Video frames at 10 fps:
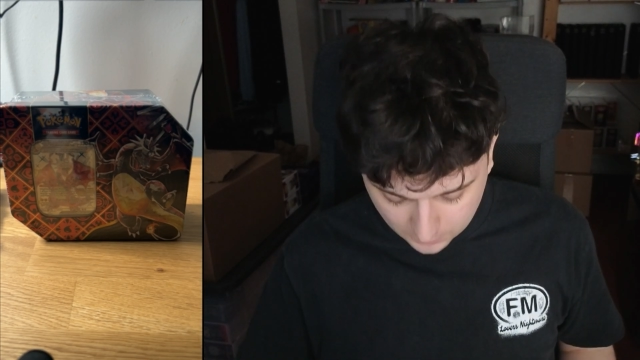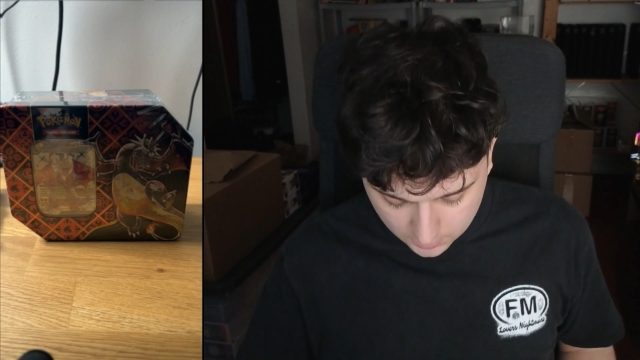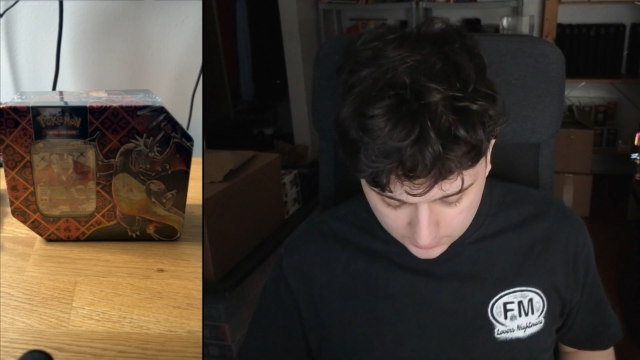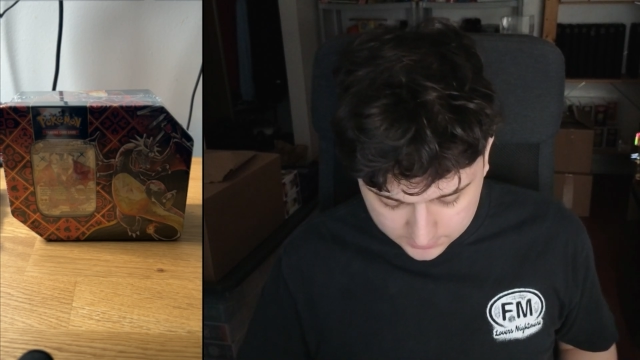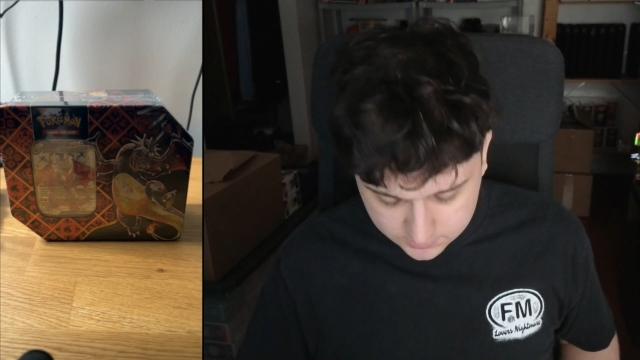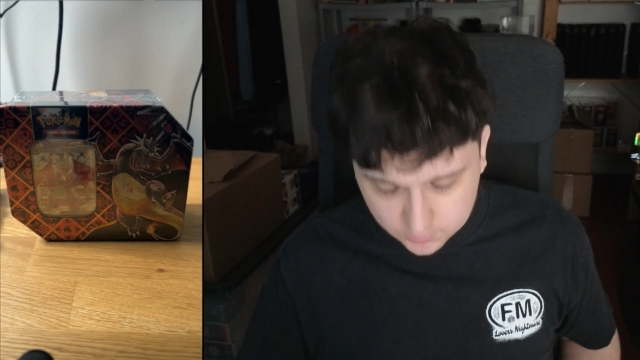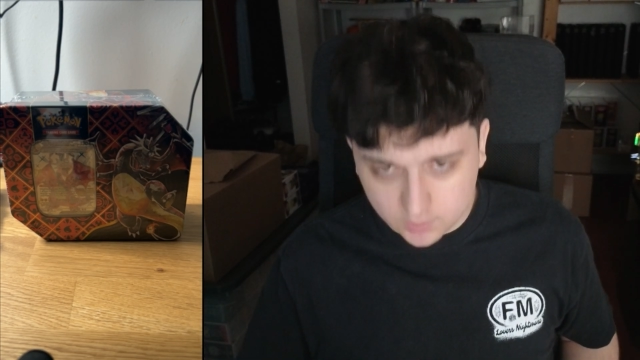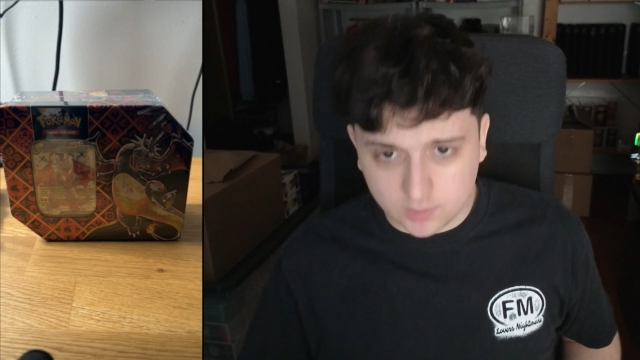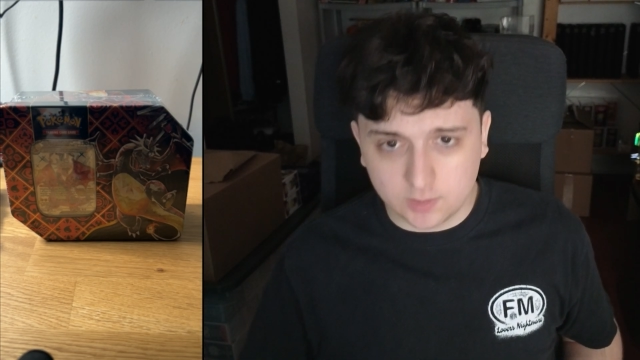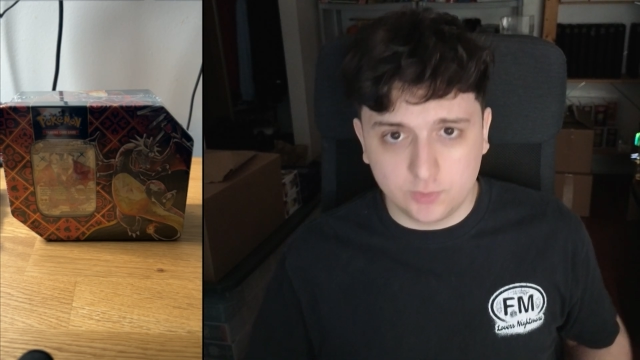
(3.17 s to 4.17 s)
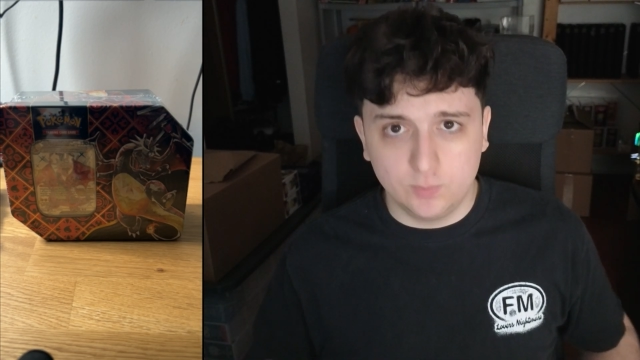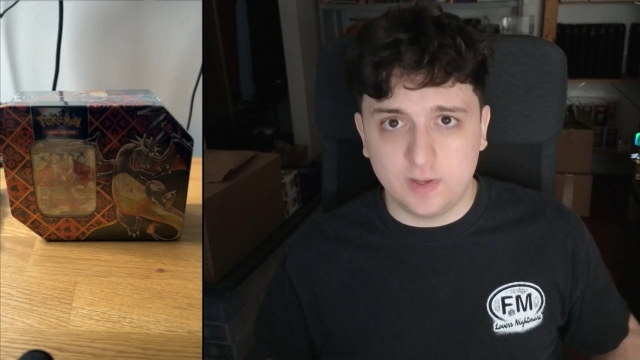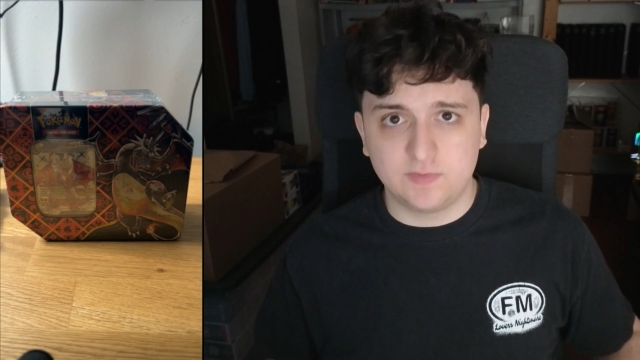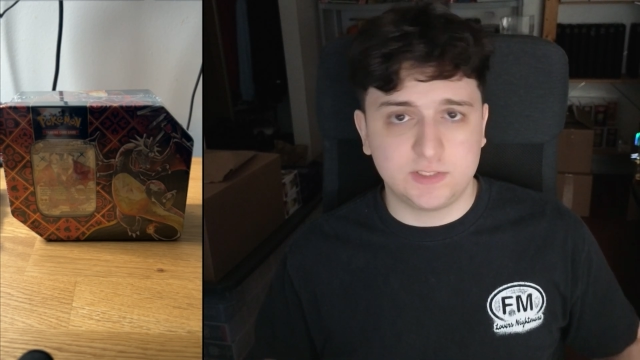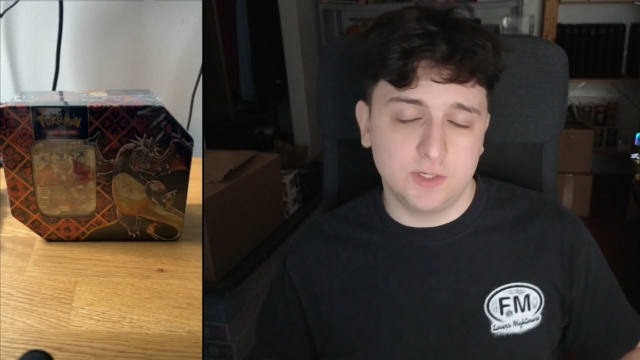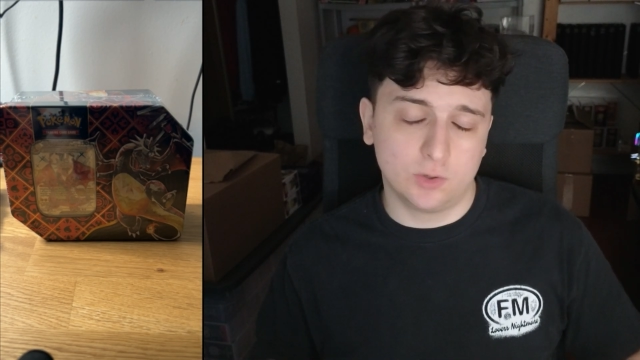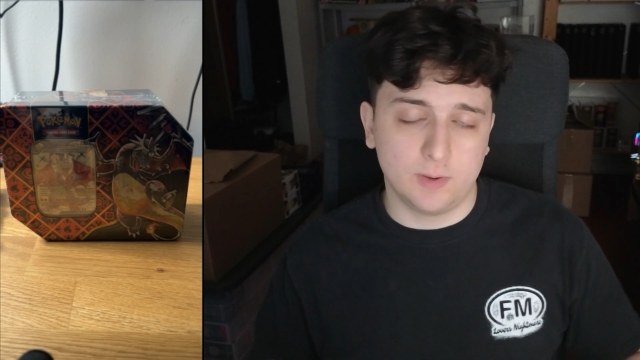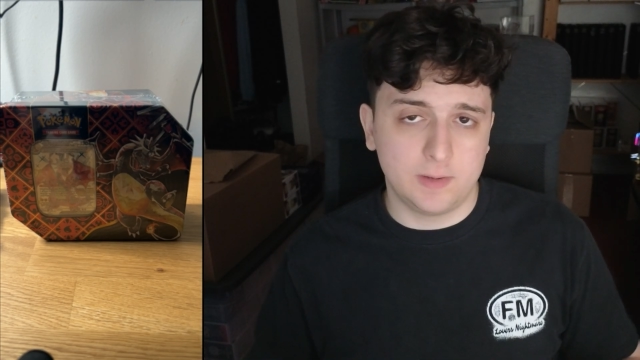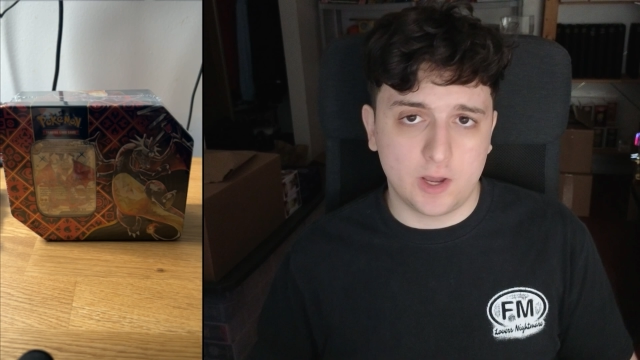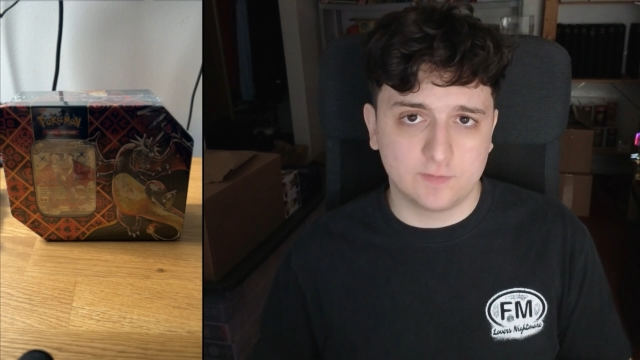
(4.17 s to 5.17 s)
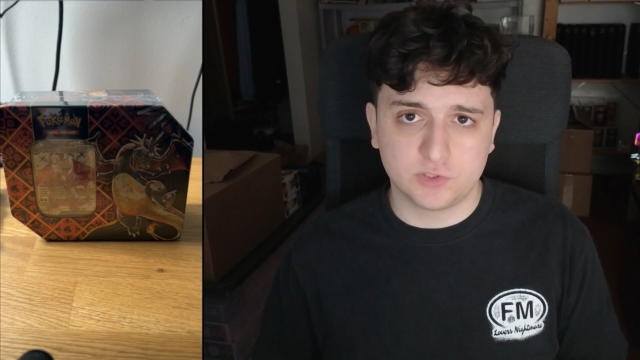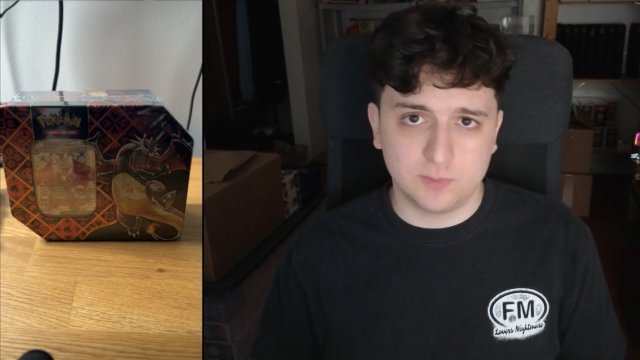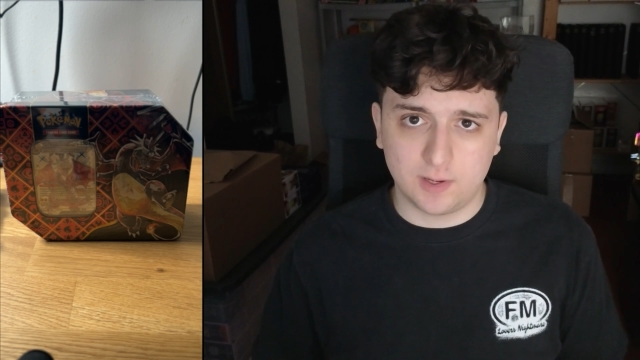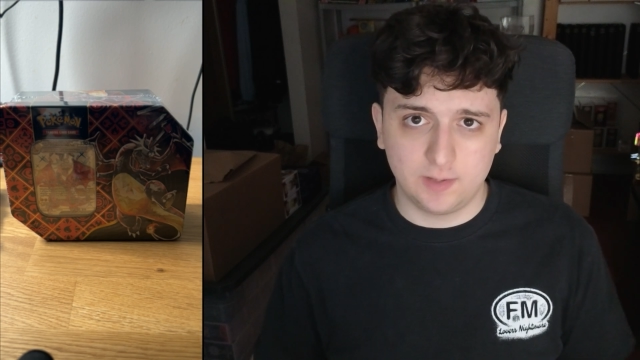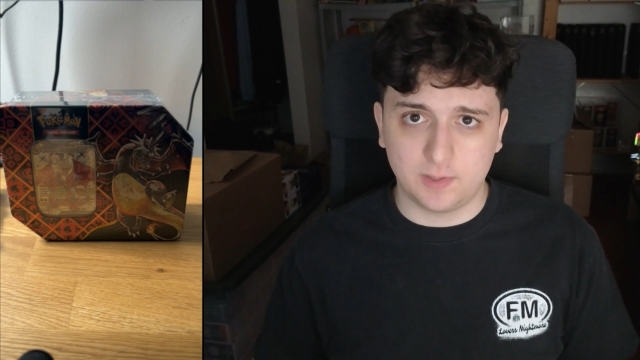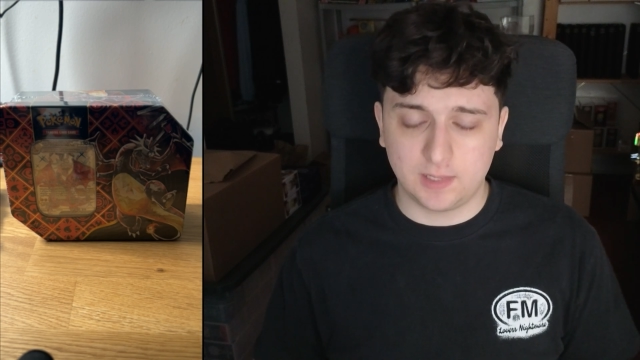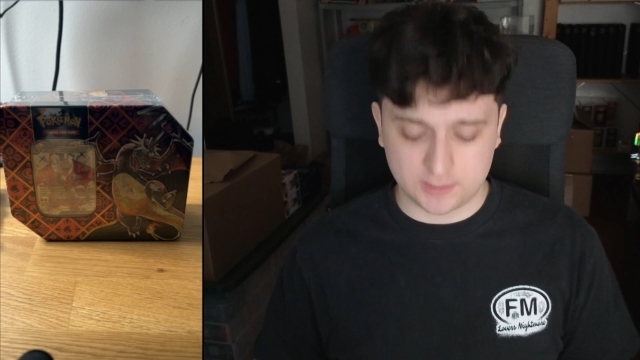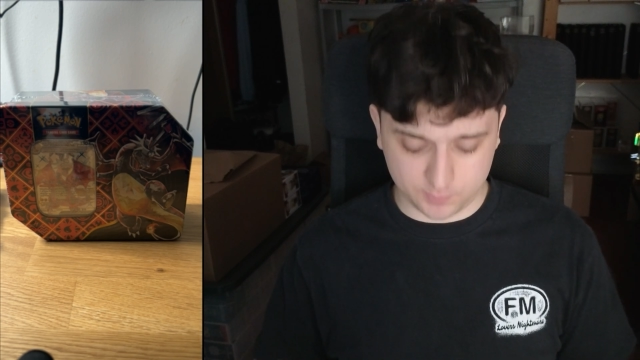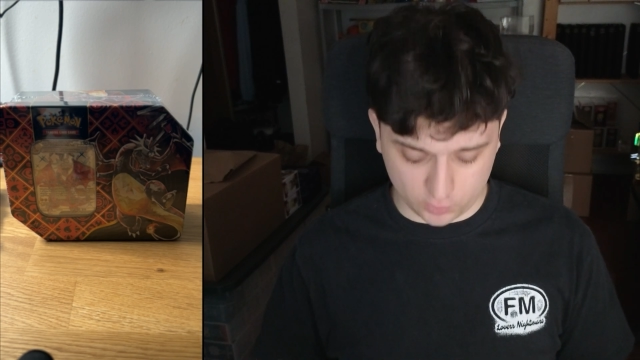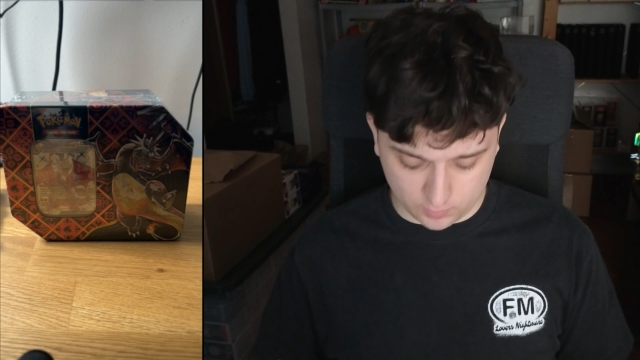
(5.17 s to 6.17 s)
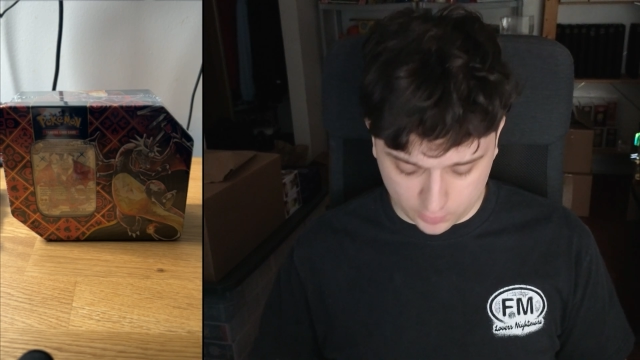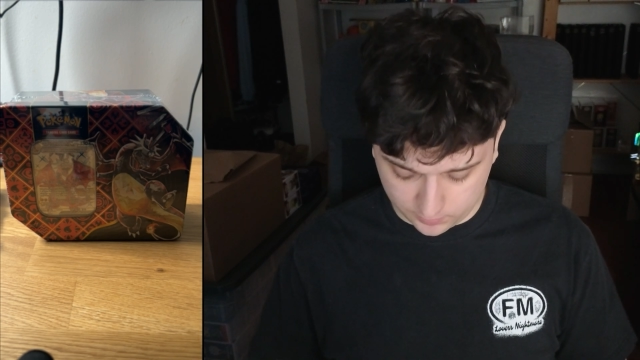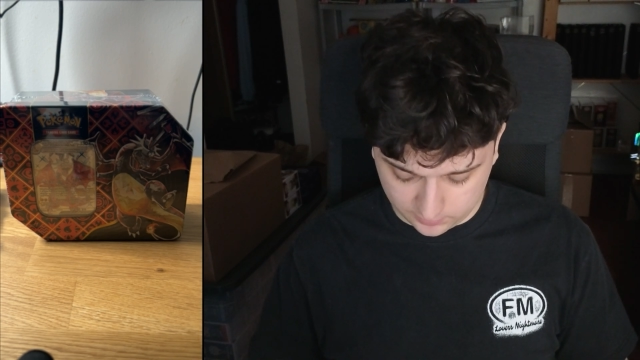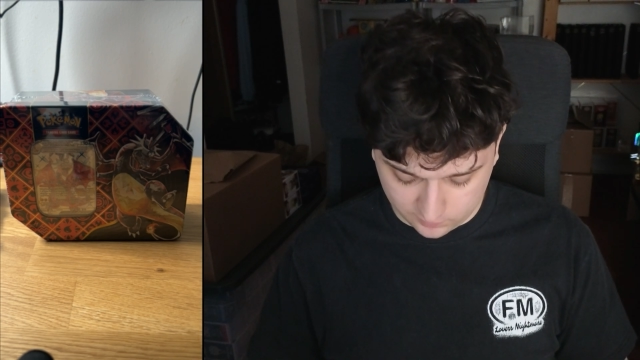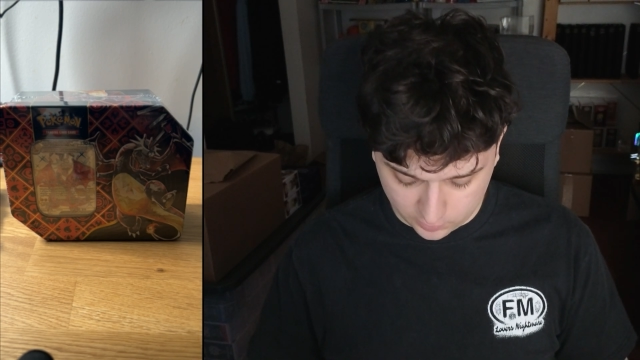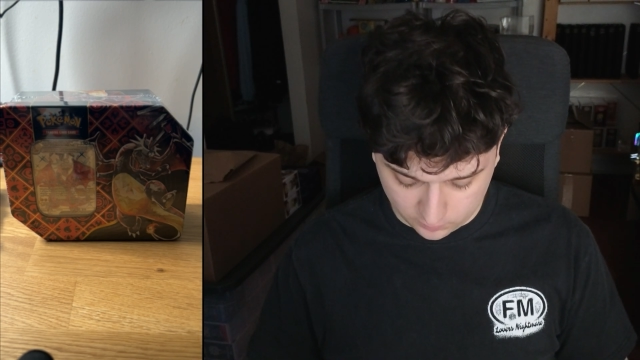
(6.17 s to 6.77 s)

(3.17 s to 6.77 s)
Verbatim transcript: Uh, as uh, you may have seen or maybe not have seen my in my last Pokemon opening video,